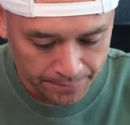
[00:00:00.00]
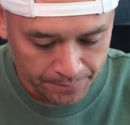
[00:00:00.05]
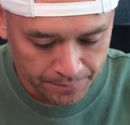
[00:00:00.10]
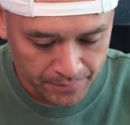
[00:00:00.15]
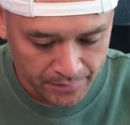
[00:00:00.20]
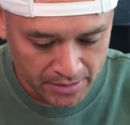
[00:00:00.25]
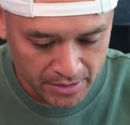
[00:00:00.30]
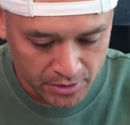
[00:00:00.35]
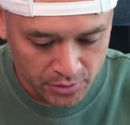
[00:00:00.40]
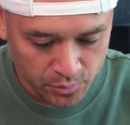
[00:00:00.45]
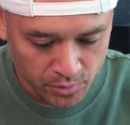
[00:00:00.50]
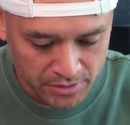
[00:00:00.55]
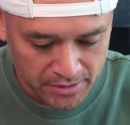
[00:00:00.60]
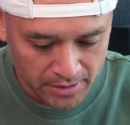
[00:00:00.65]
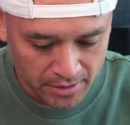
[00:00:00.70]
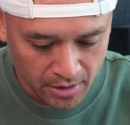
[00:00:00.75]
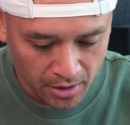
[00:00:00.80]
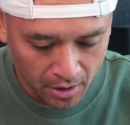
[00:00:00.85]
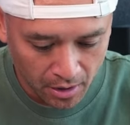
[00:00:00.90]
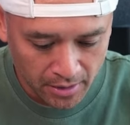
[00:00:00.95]
This was a
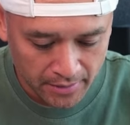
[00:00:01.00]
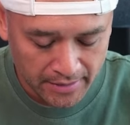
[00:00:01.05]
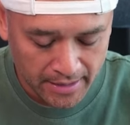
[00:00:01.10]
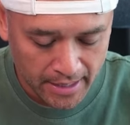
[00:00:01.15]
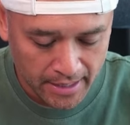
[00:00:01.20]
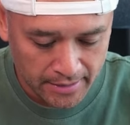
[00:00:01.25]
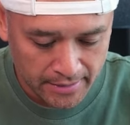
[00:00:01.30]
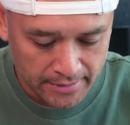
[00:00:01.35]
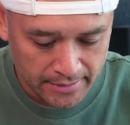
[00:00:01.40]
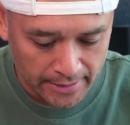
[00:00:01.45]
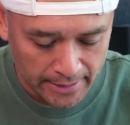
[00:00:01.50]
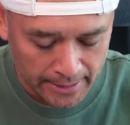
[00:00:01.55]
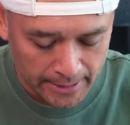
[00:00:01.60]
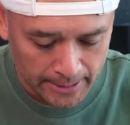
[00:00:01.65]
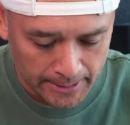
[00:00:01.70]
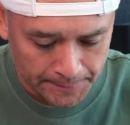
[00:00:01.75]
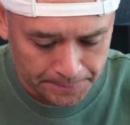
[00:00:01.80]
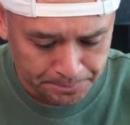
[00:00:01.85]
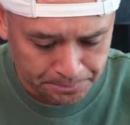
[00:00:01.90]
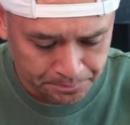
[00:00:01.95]
car that
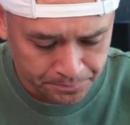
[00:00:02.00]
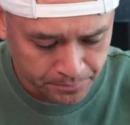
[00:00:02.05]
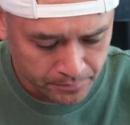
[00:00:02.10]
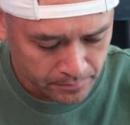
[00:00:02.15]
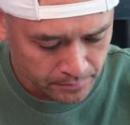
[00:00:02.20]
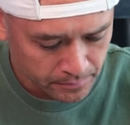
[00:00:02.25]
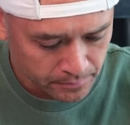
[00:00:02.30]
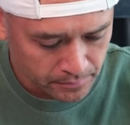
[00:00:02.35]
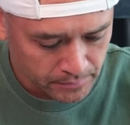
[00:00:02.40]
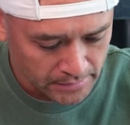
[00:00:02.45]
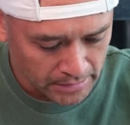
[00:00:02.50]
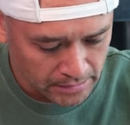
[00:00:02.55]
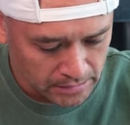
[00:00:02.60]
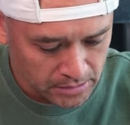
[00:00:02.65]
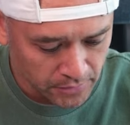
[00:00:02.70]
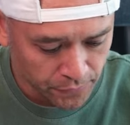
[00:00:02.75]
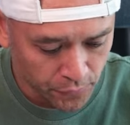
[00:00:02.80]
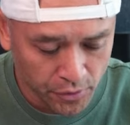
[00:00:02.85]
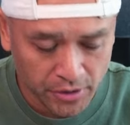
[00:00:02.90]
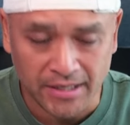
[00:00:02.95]

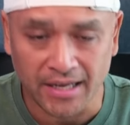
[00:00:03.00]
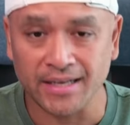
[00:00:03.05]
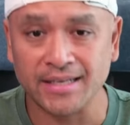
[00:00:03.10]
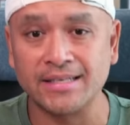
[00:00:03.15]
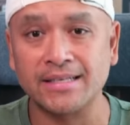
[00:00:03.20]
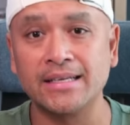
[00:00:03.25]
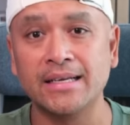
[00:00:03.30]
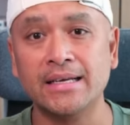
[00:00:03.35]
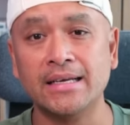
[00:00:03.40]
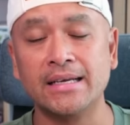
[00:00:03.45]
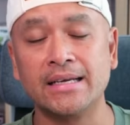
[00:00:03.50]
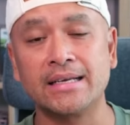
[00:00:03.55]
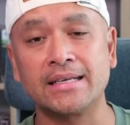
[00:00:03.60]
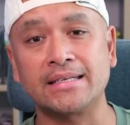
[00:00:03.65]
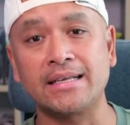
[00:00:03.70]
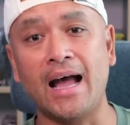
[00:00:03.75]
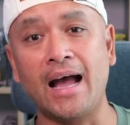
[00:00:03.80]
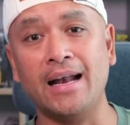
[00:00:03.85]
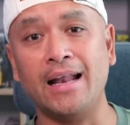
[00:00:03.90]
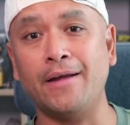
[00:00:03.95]
the Vertex
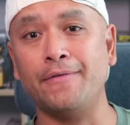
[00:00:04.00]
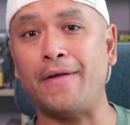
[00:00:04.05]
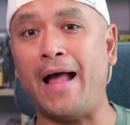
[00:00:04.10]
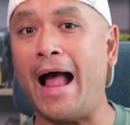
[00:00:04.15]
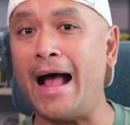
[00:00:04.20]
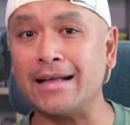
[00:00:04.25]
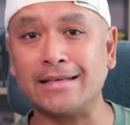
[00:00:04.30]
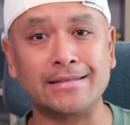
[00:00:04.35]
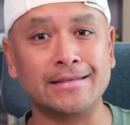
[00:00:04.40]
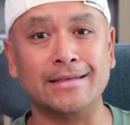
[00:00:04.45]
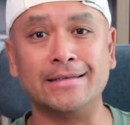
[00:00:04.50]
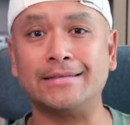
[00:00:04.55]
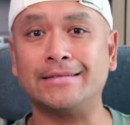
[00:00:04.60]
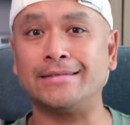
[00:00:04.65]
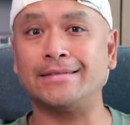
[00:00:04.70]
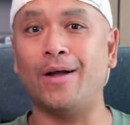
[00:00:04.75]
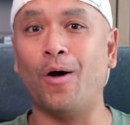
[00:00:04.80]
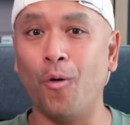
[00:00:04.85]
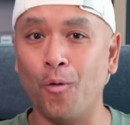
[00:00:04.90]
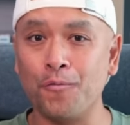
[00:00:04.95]
side have asked
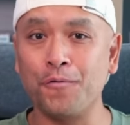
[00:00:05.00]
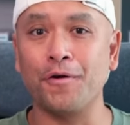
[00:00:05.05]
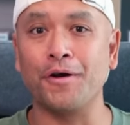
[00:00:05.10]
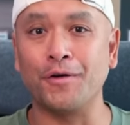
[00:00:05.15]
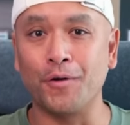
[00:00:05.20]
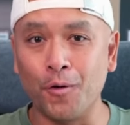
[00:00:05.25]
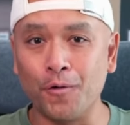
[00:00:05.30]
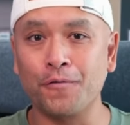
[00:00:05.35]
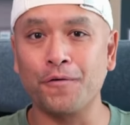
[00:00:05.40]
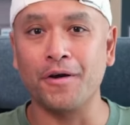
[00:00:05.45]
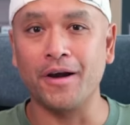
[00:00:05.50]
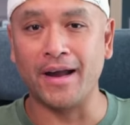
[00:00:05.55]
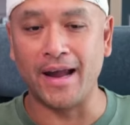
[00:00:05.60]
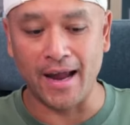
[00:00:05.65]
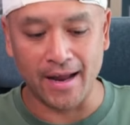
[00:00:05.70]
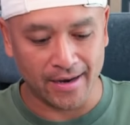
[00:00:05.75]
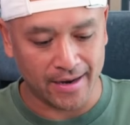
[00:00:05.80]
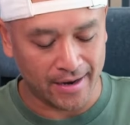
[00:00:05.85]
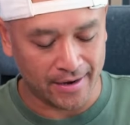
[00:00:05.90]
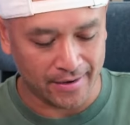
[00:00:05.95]
us over and over
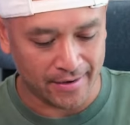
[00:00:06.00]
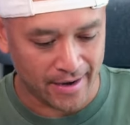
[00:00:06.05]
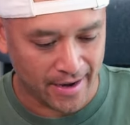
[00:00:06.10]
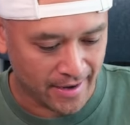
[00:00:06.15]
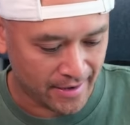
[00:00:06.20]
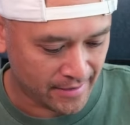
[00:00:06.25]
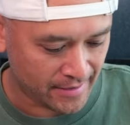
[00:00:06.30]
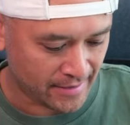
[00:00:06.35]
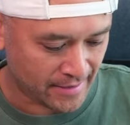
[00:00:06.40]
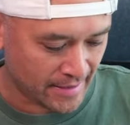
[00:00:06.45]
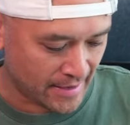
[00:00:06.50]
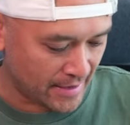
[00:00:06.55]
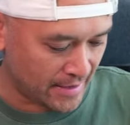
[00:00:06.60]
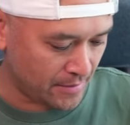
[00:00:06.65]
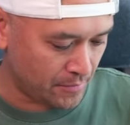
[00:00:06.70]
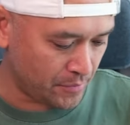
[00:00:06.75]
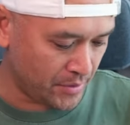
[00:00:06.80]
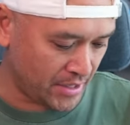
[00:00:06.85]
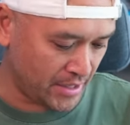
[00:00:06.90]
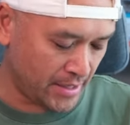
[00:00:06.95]
again, and
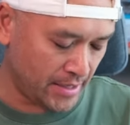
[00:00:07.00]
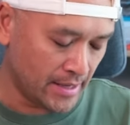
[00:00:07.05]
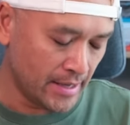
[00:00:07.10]
we